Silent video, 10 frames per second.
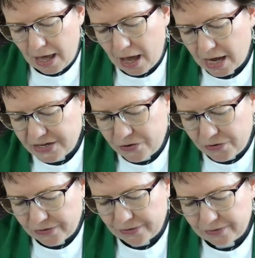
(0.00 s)
I
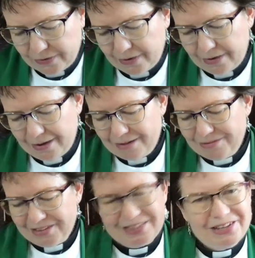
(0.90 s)
know I'm
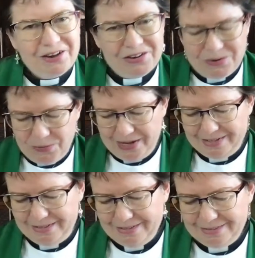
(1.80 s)
not the only
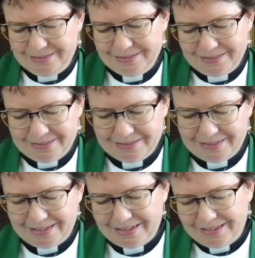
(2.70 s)
one
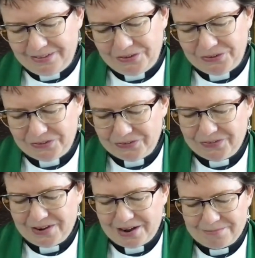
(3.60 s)
who,
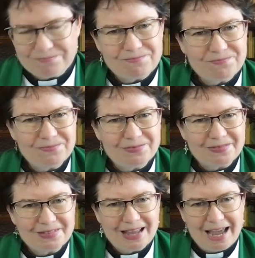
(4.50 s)

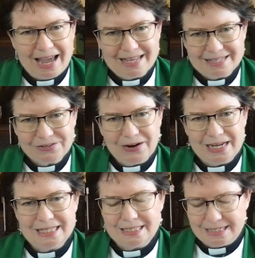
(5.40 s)
as
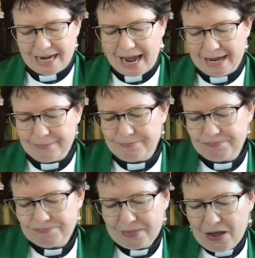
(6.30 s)
Grace Tame
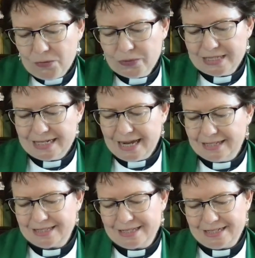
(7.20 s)
was
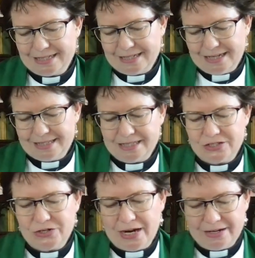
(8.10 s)
announced as the
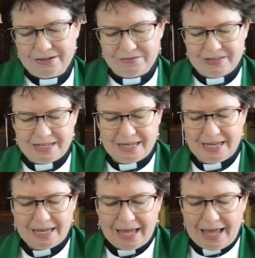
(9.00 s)
Australian of the Year,